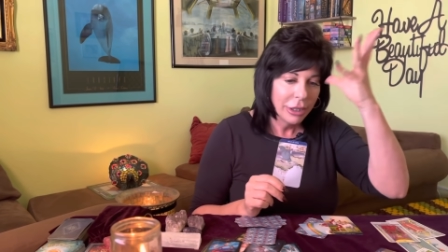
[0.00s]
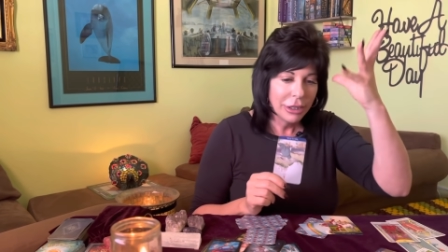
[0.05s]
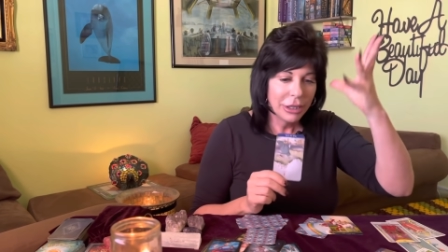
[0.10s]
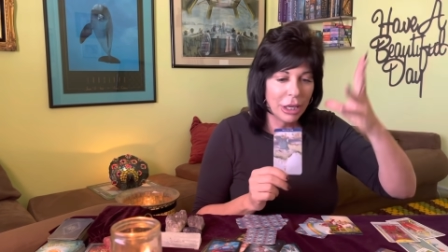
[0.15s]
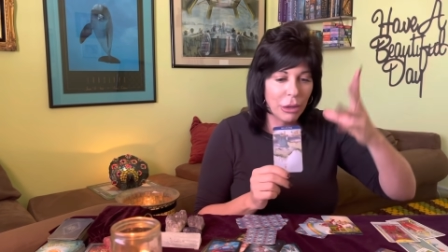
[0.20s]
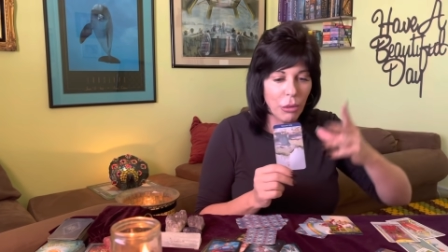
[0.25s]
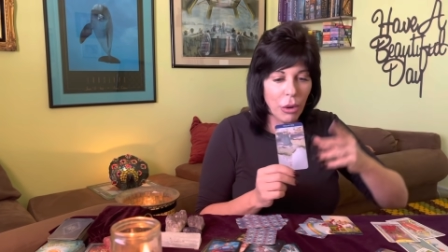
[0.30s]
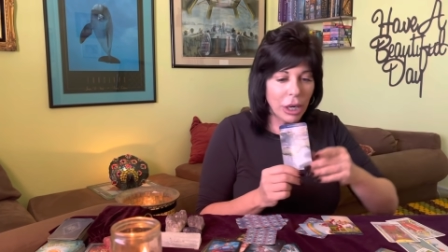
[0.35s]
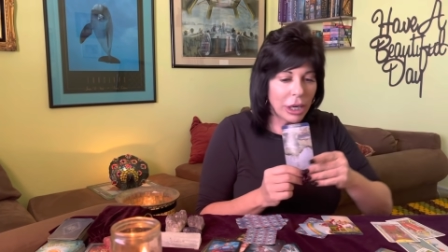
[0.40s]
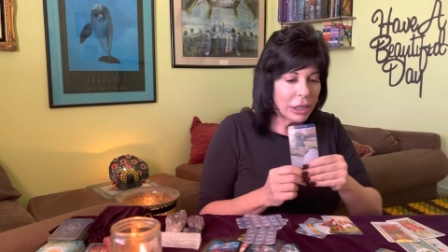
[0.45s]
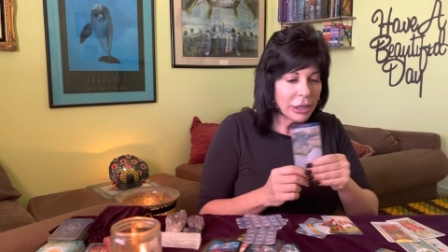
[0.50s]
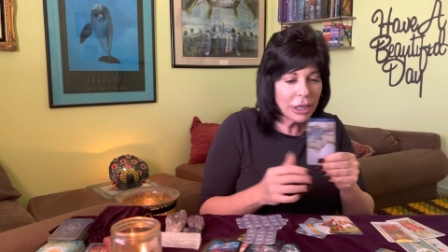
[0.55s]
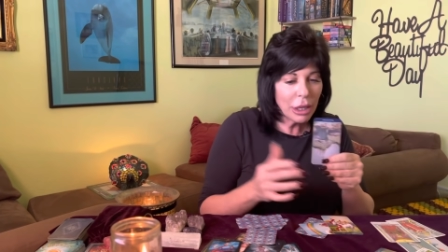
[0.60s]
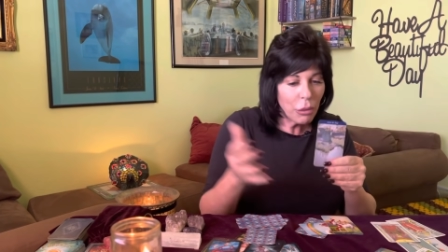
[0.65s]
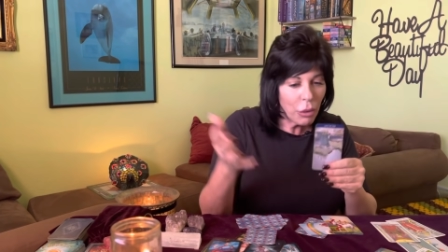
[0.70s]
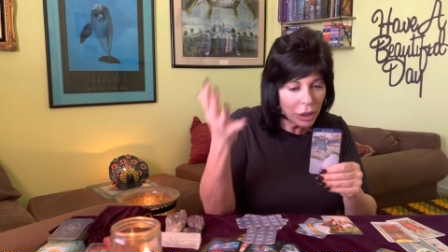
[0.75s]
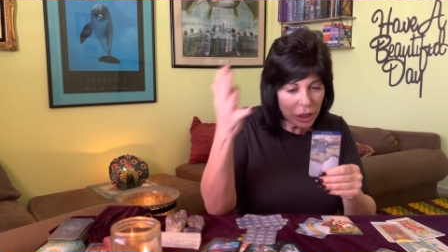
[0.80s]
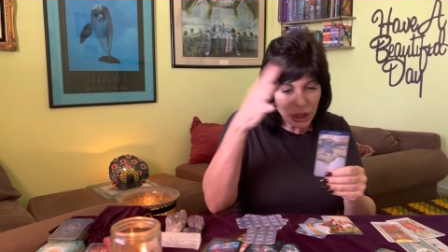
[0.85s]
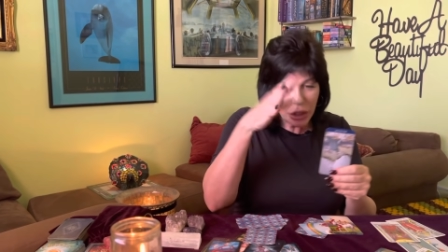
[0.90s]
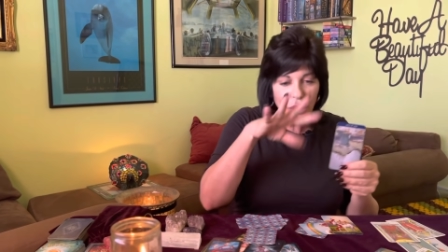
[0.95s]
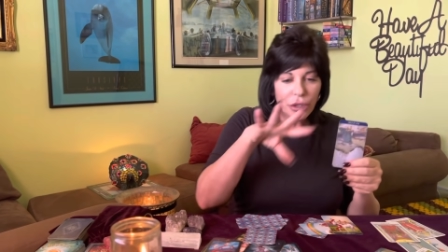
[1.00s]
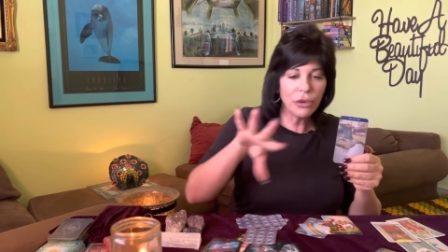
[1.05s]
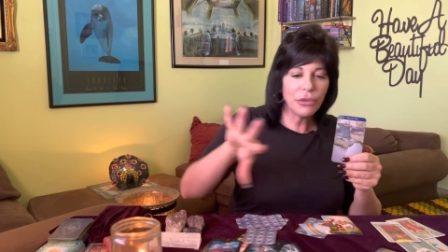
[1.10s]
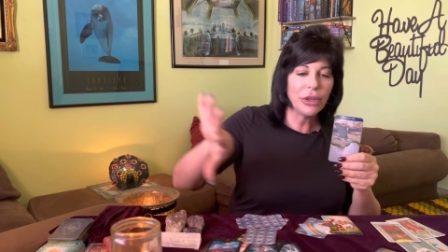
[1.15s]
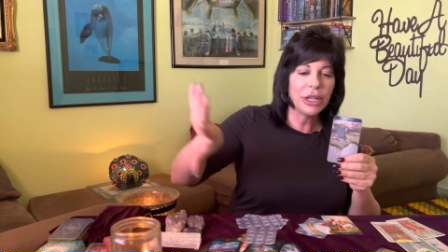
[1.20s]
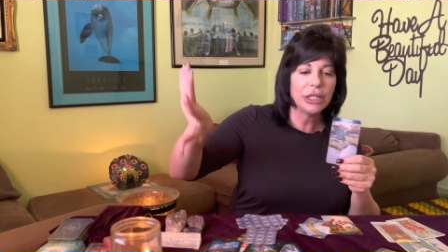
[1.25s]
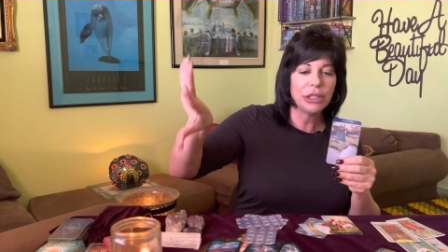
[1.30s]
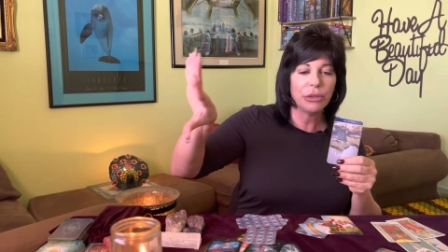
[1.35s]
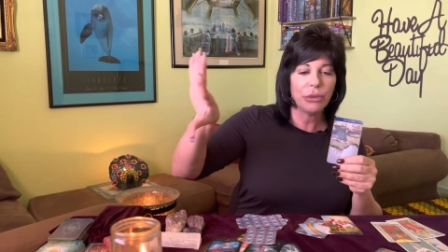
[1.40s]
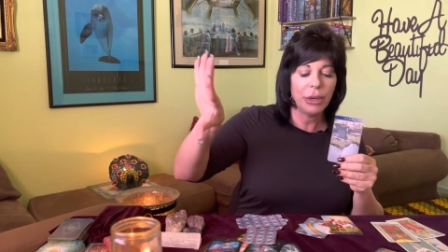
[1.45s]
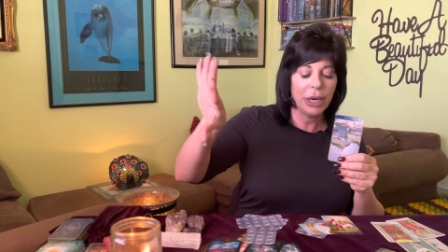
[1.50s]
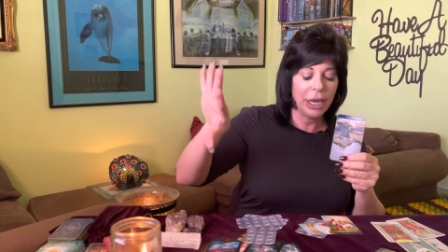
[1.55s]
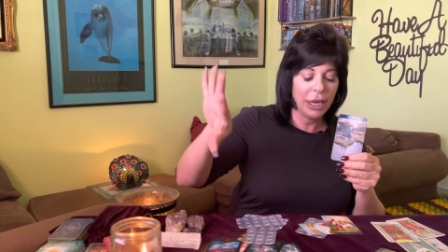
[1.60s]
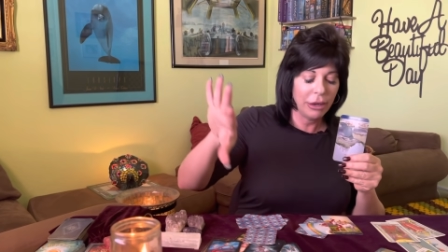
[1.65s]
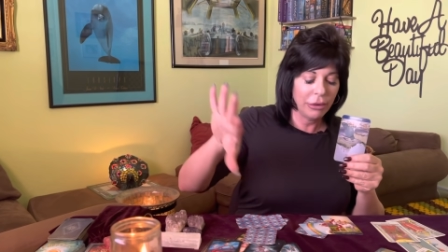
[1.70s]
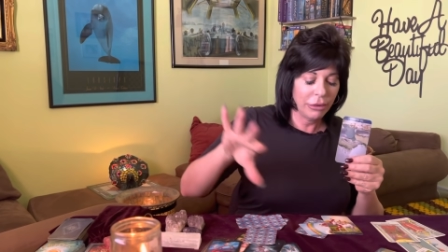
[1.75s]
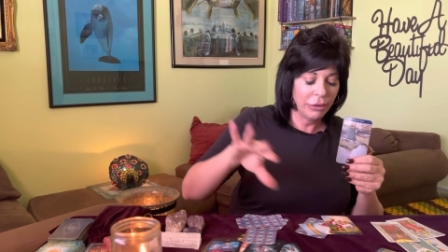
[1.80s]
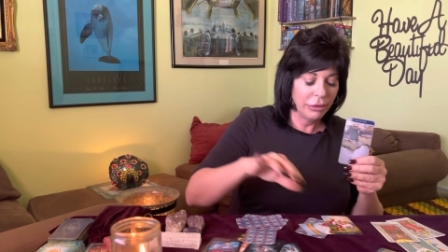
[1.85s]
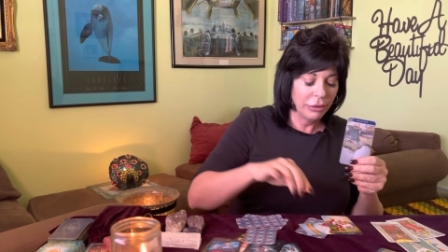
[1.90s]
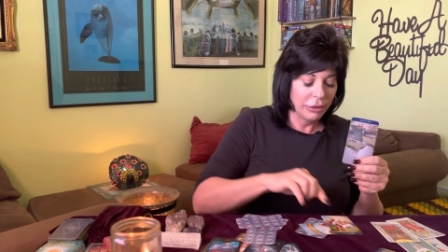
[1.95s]
They want to they want to turn things
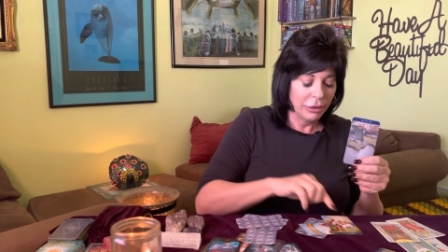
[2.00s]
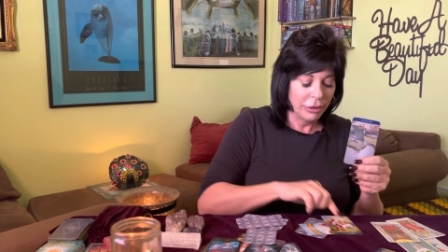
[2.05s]
around.